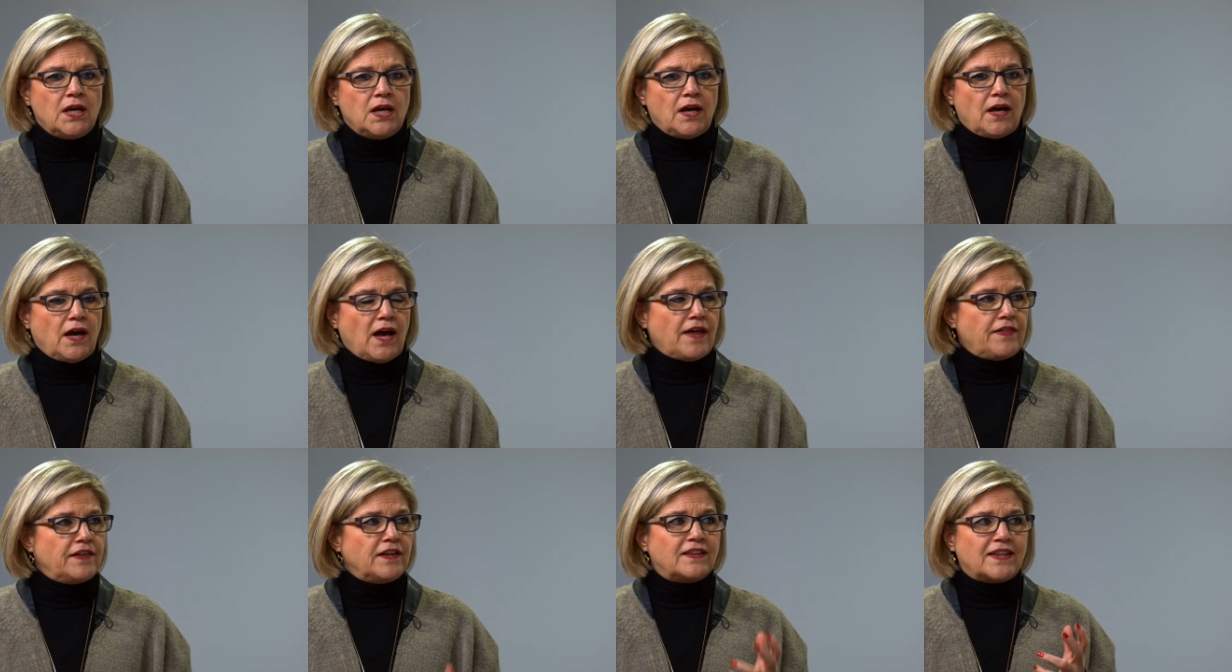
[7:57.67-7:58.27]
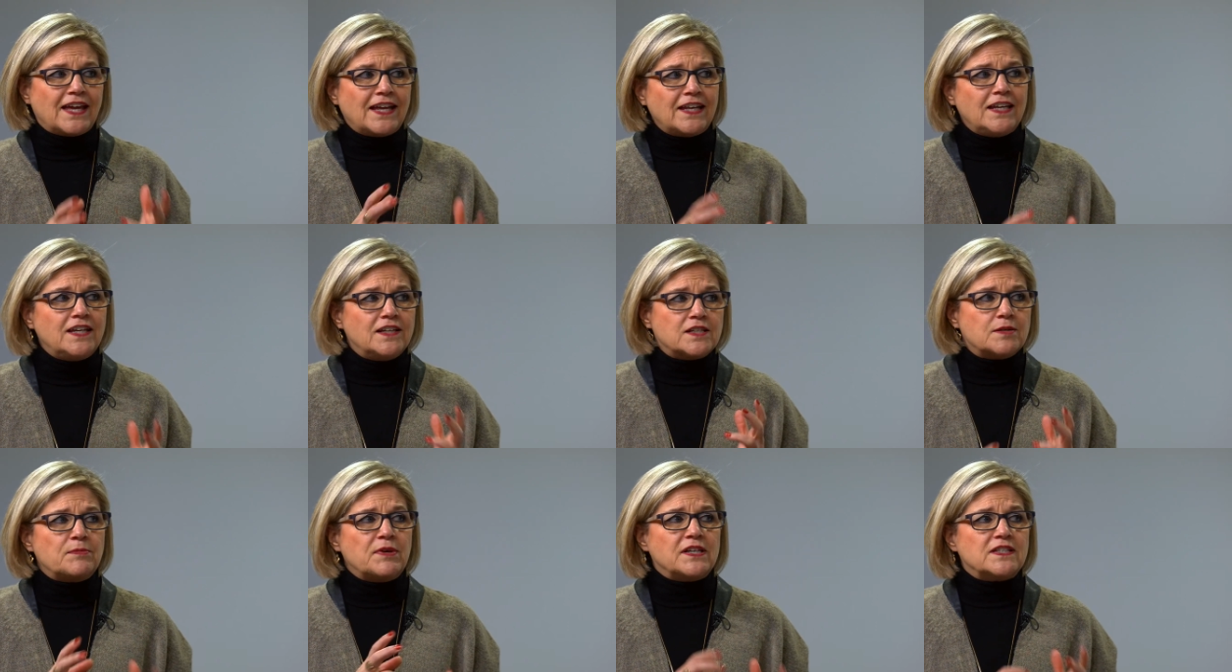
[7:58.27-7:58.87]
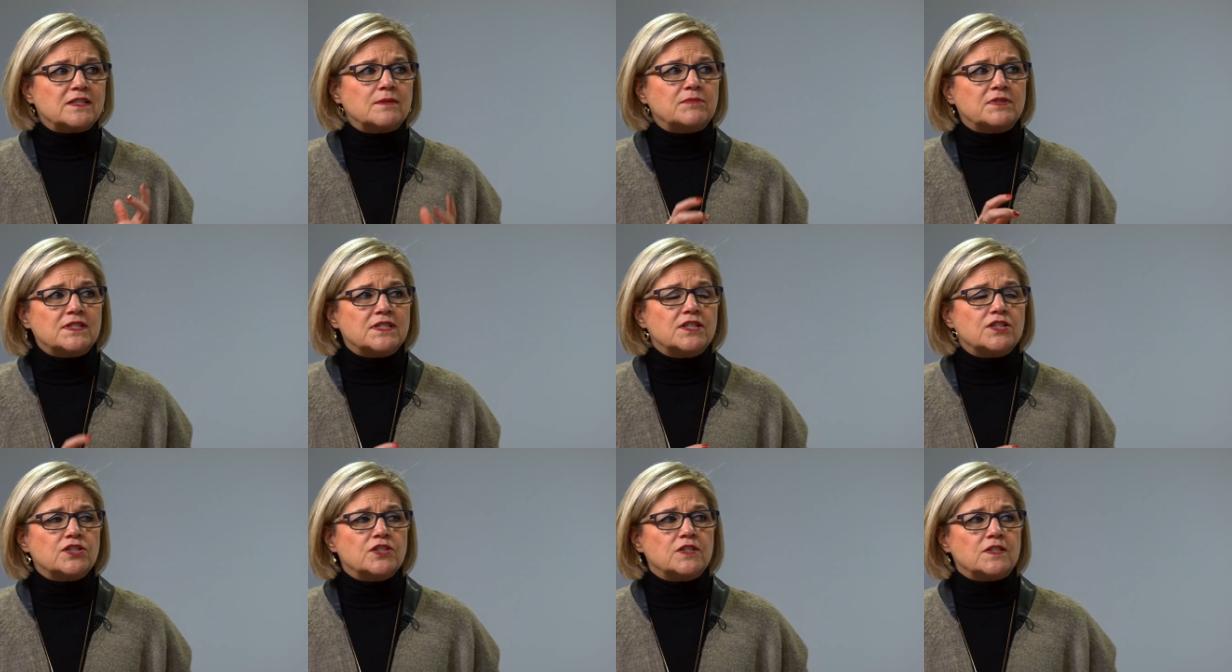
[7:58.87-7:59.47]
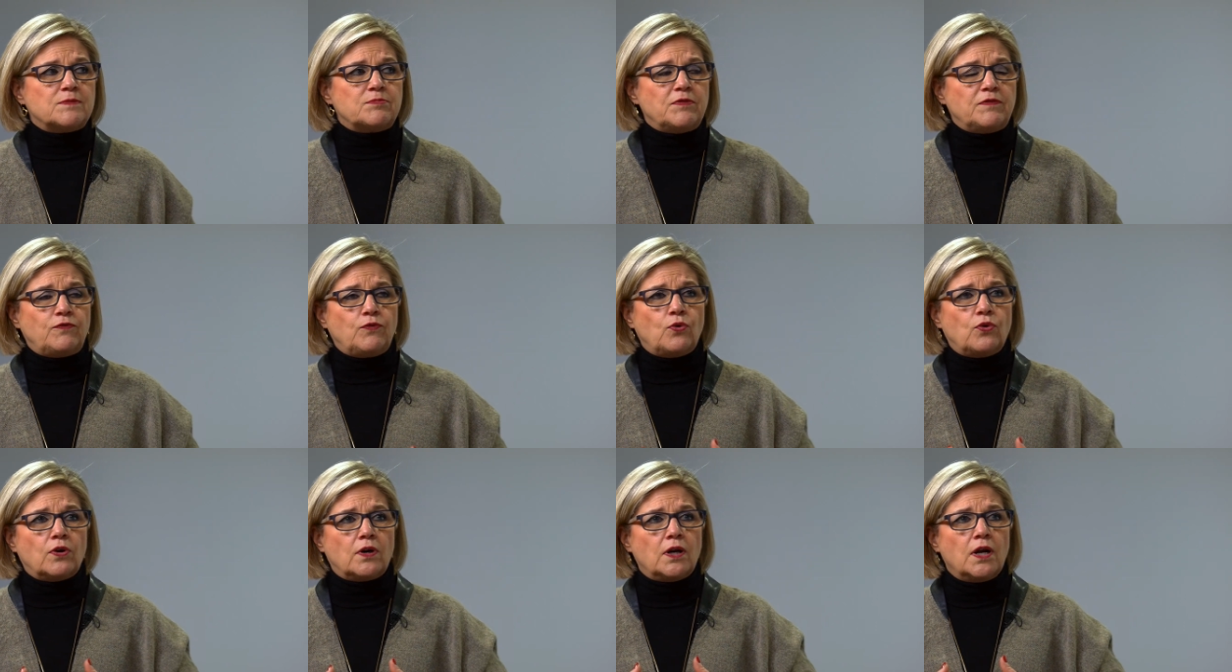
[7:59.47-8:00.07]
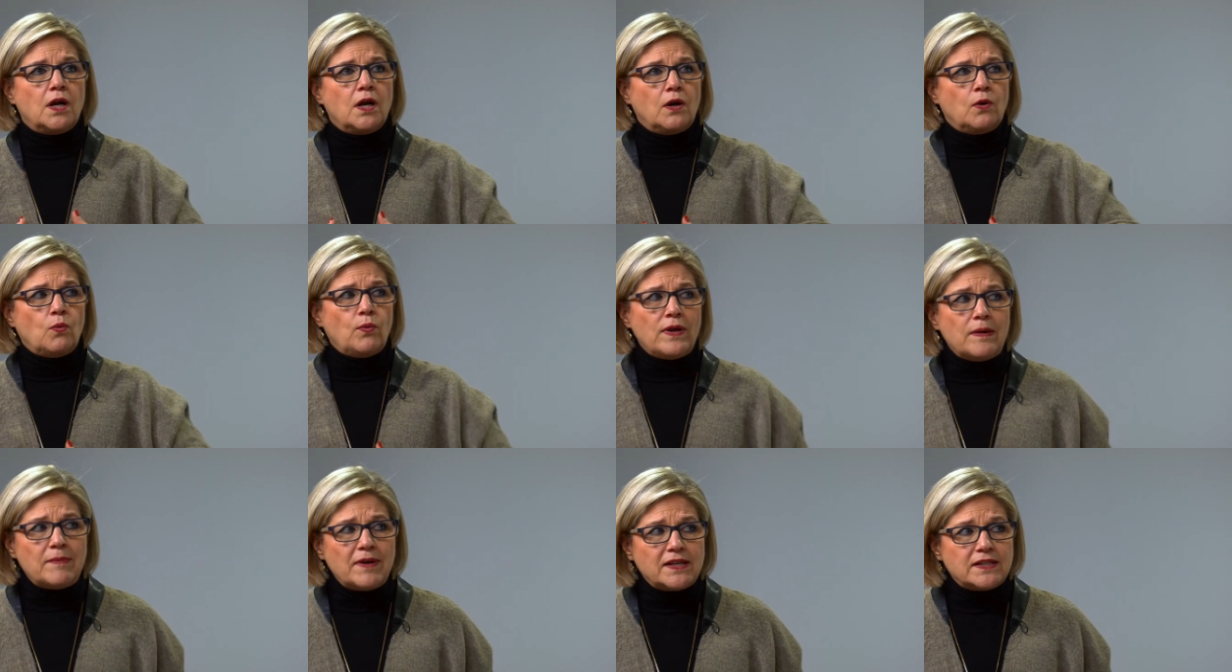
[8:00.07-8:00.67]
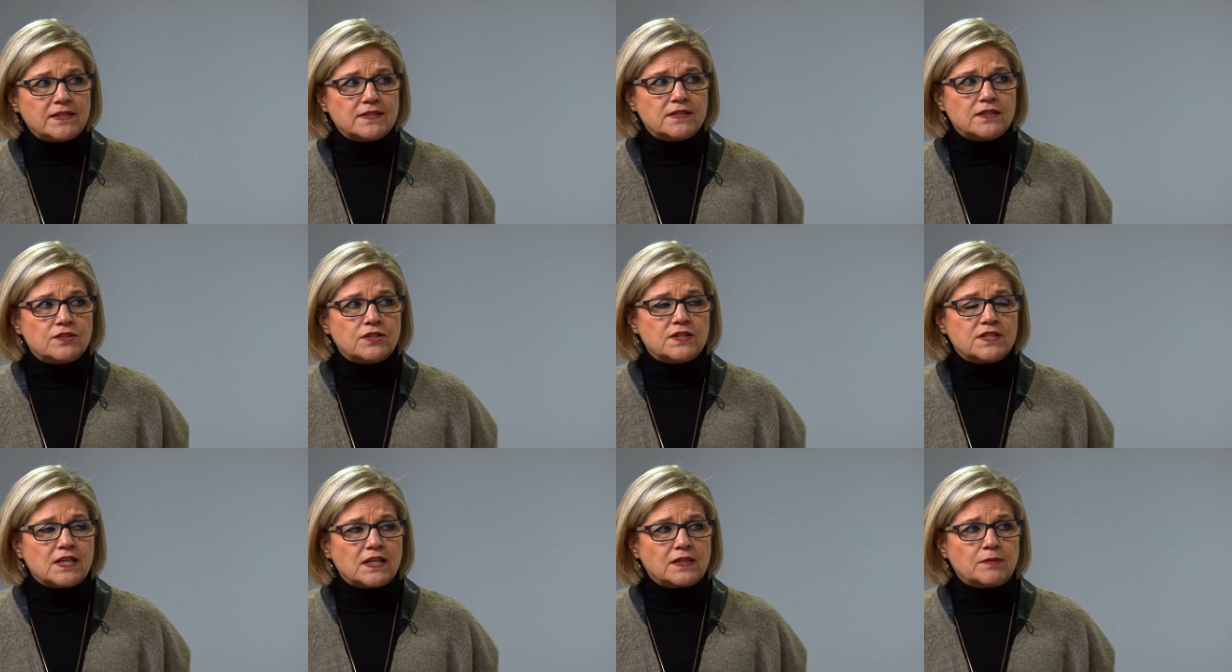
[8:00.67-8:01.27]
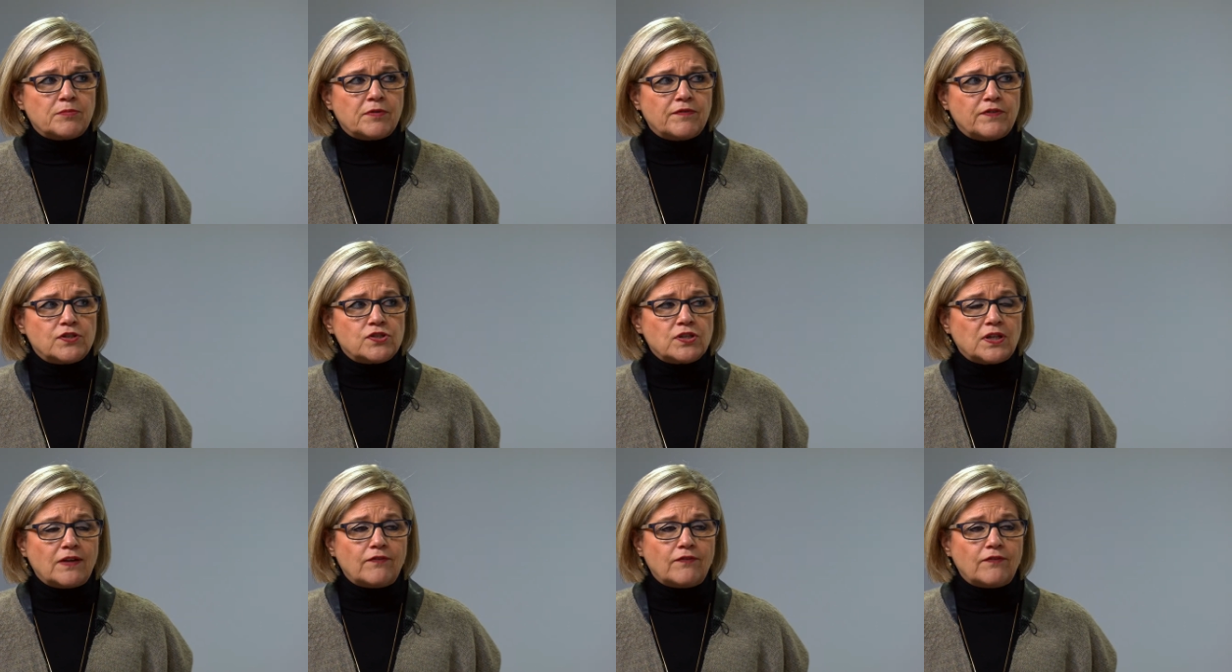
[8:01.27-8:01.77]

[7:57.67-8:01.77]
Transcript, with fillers: Uh, I think they need to make some decisions before we make decisions at the provincial